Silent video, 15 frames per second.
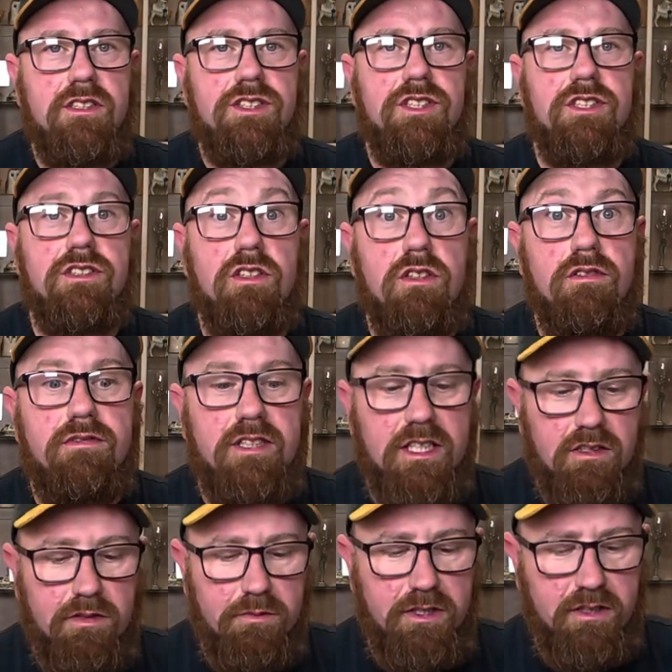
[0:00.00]
which is a lovely
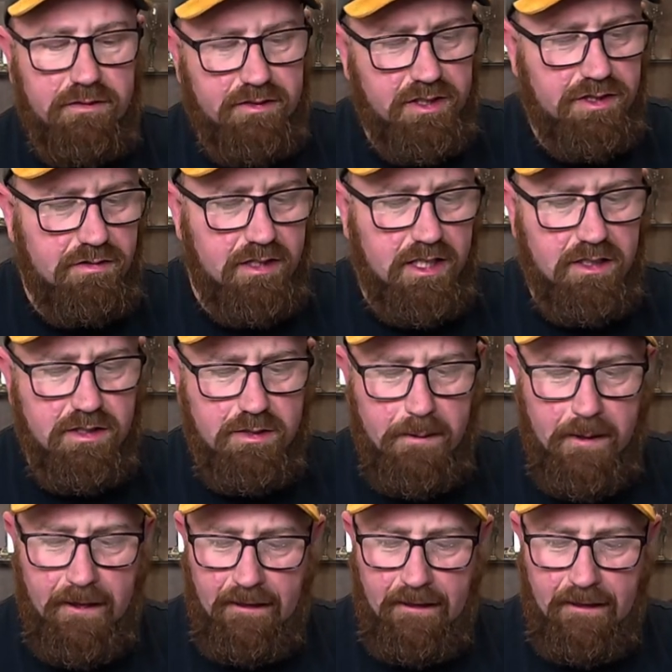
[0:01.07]
gun with lovely triggers.